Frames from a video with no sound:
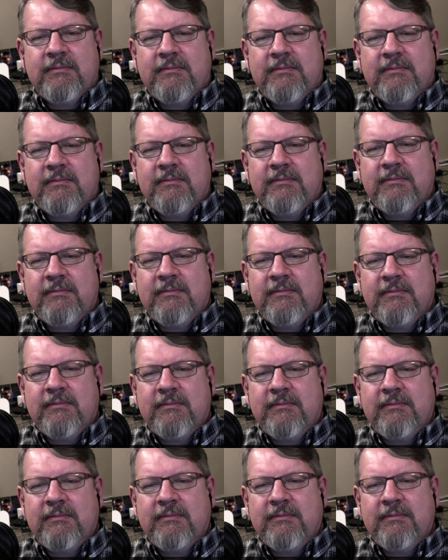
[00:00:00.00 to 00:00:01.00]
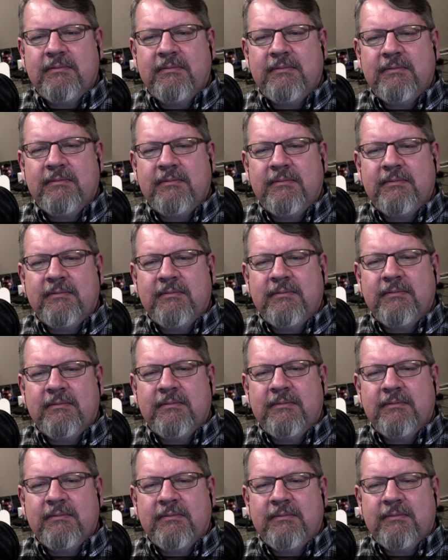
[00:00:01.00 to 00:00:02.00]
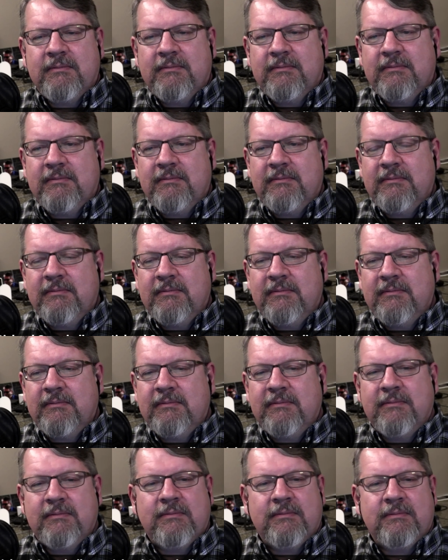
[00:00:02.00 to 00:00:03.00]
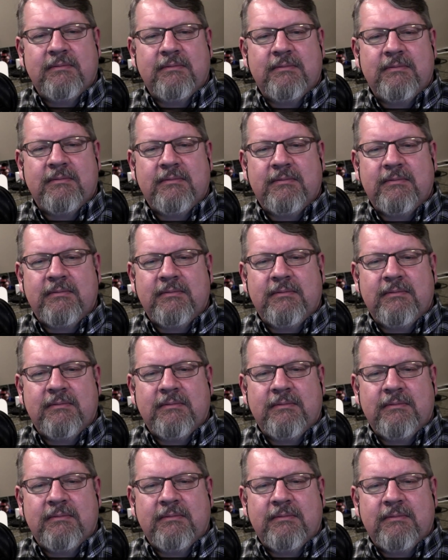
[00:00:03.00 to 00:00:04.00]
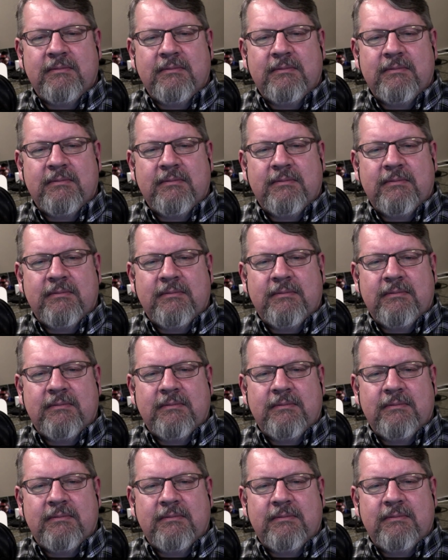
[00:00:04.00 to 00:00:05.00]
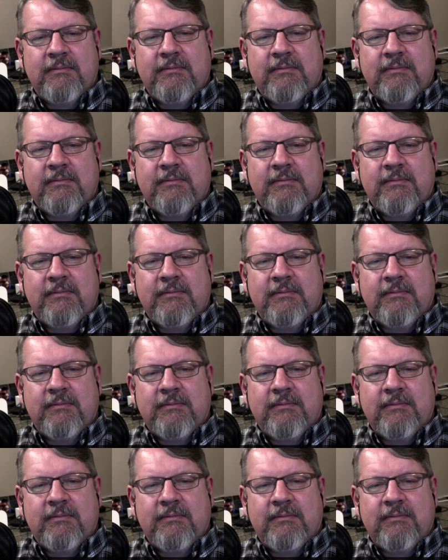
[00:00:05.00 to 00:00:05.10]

The person shown says nothing.